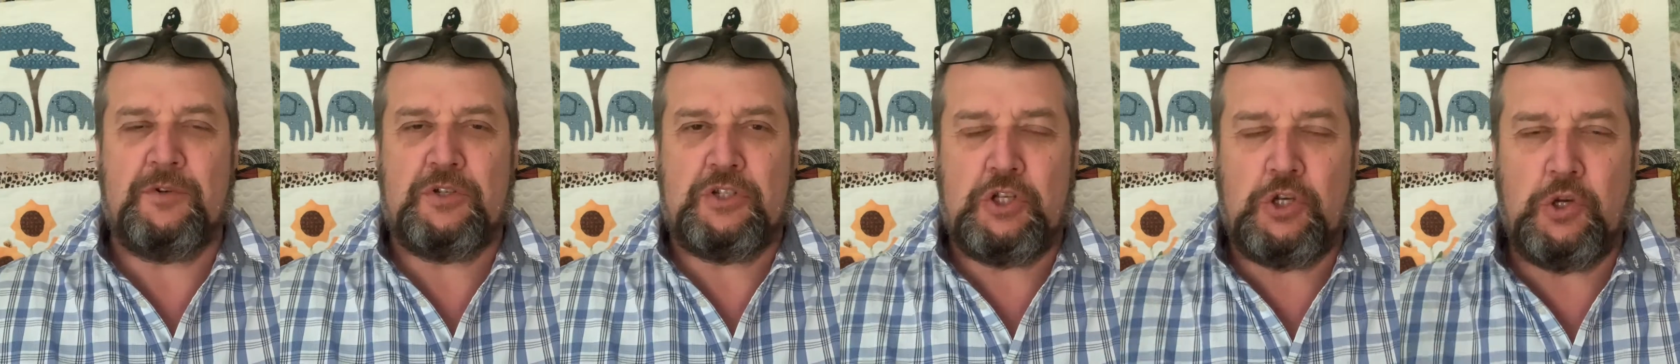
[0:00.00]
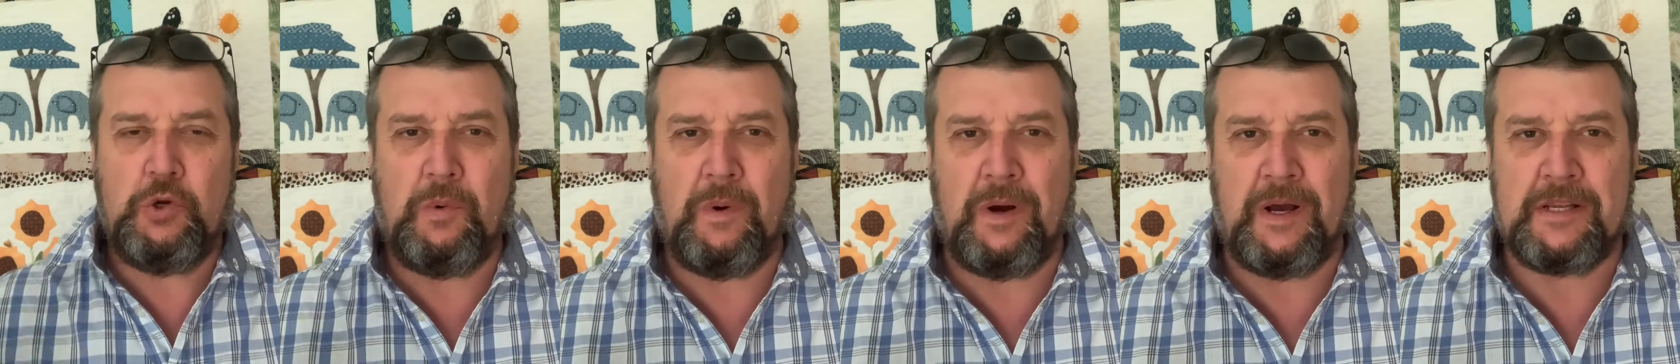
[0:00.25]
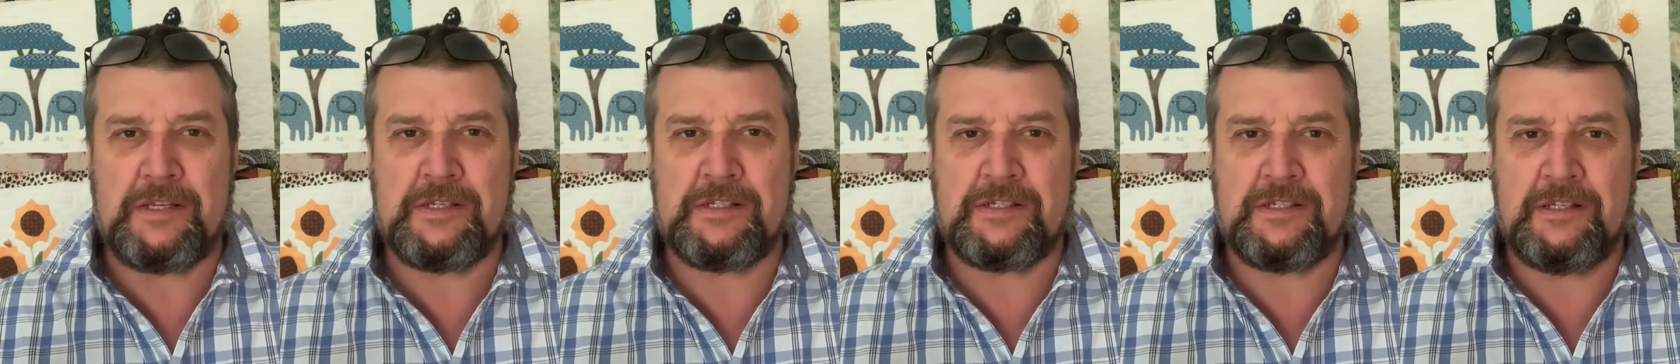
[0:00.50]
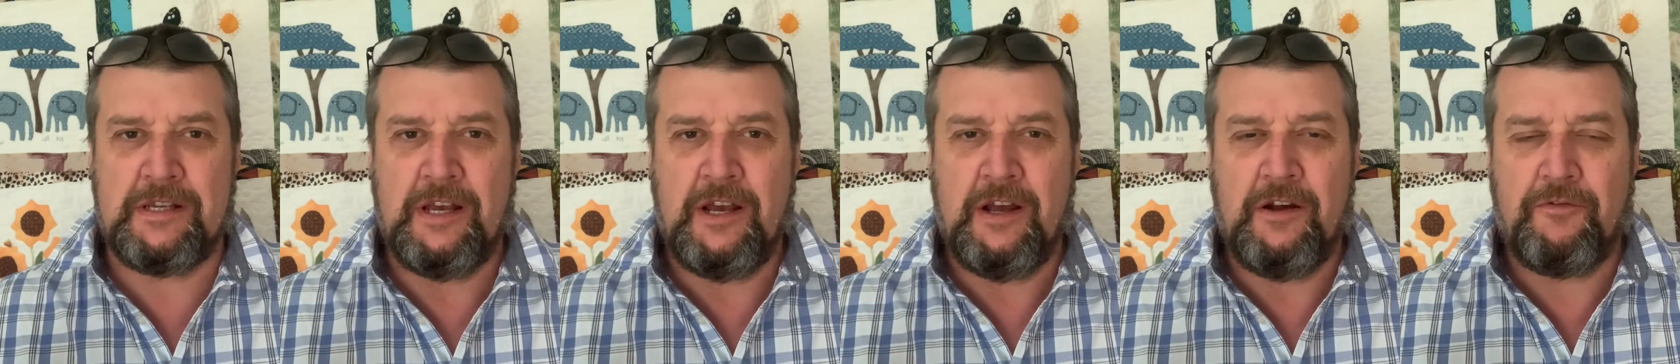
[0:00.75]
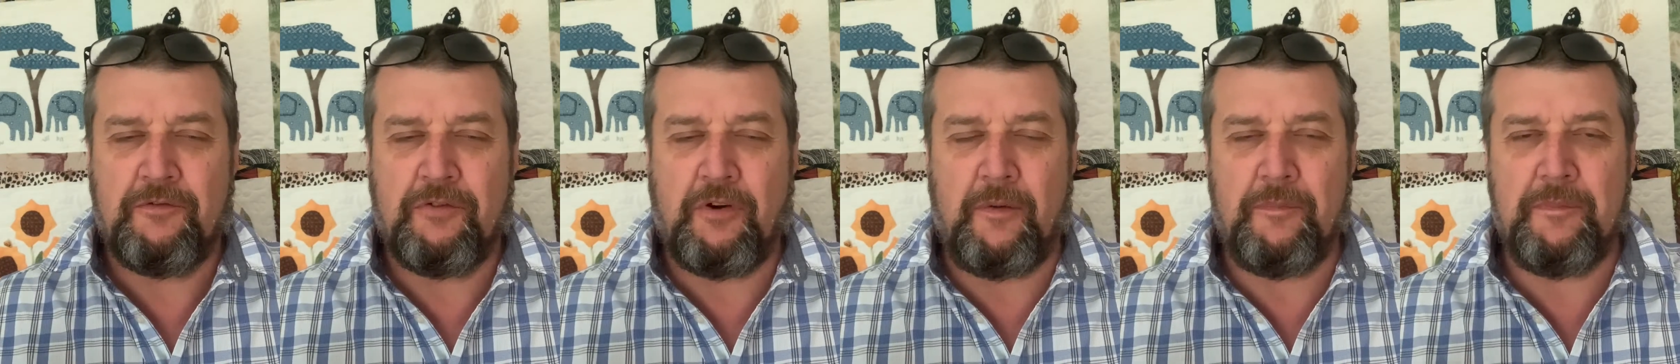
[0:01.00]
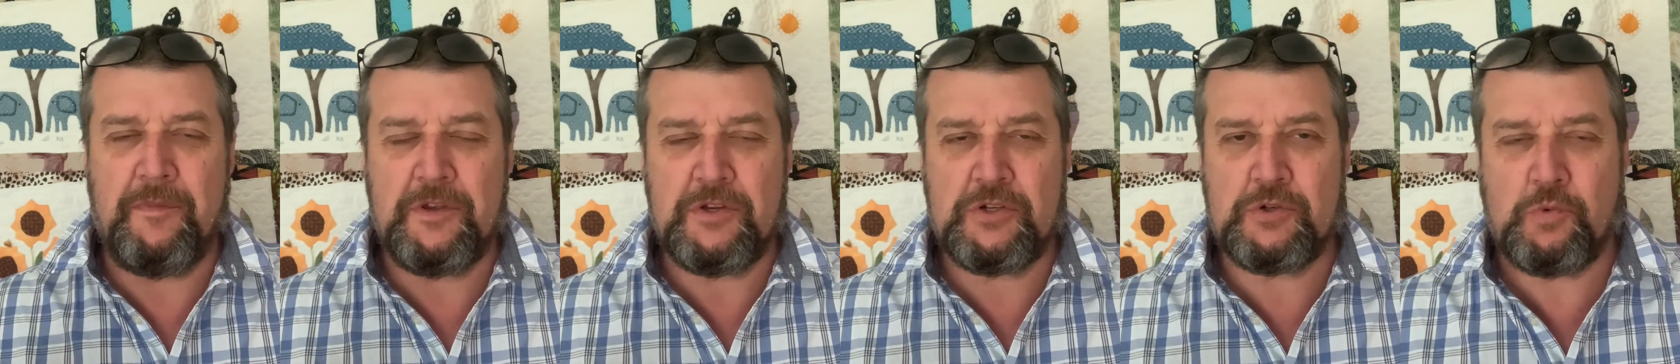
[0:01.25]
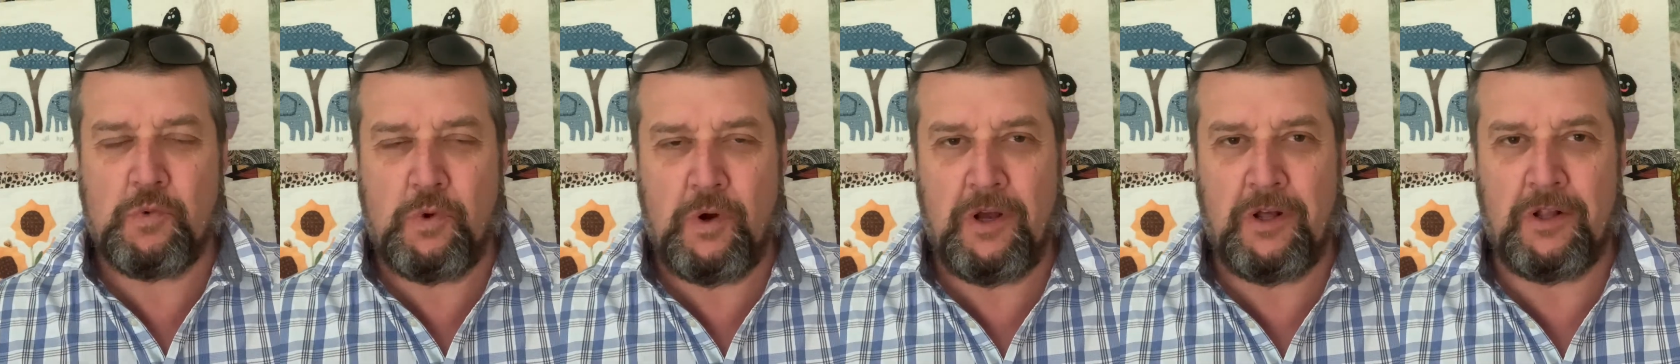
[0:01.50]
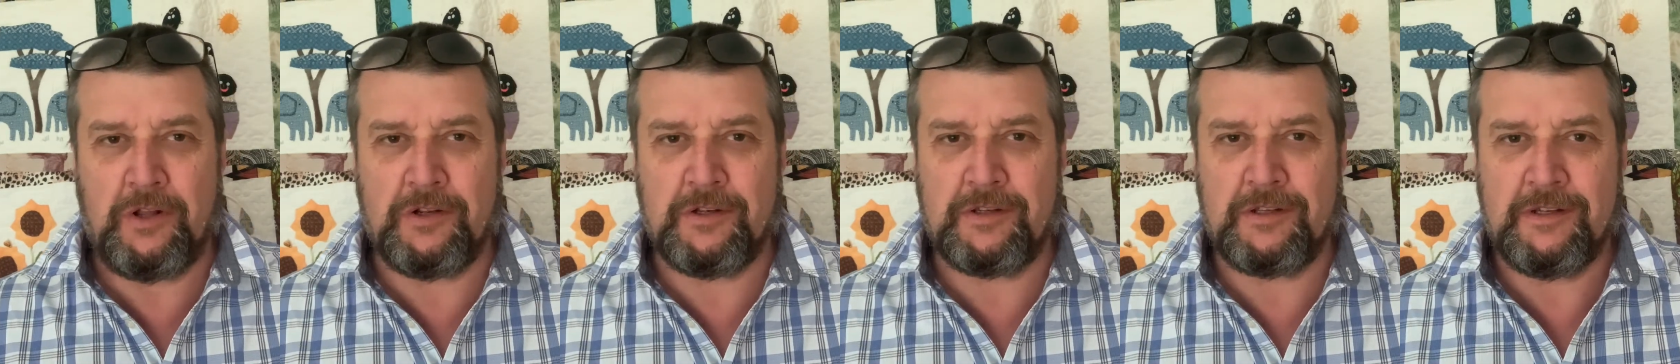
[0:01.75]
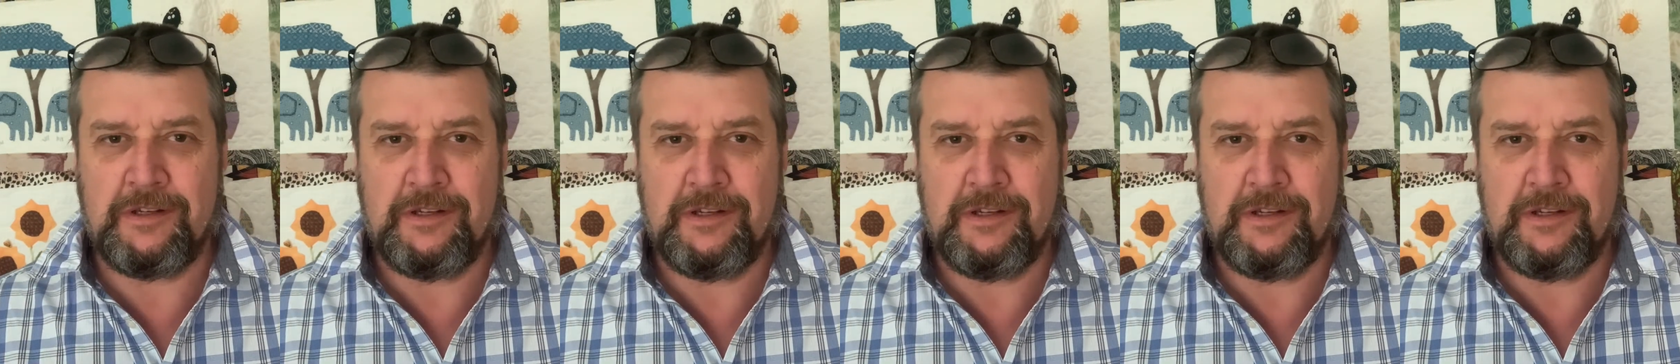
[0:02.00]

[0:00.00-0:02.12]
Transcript: to us from this world,